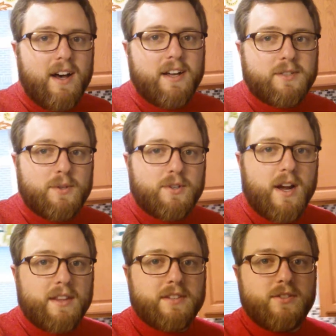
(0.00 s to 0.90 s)
Uh, so we're
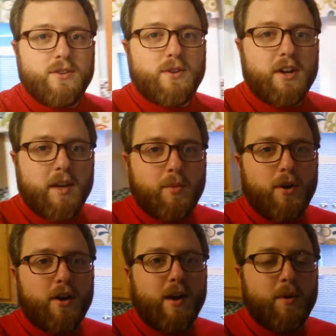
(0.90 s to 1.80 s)
trying this new cooking
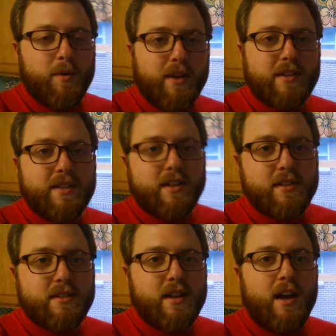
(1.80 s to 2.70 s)
program where they send
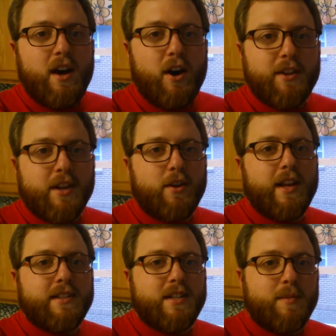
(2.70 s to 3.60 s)
us all the
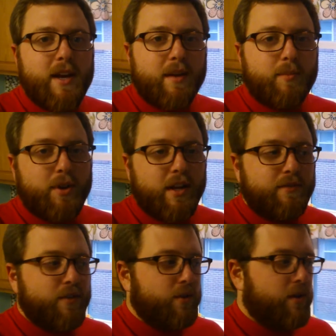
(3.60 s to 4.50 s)
ingredients to make pretty
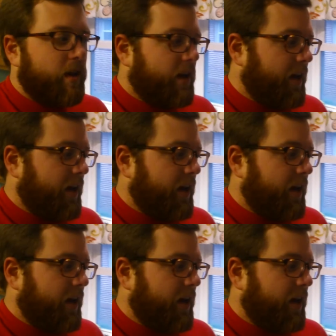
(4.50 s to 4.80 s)
good food,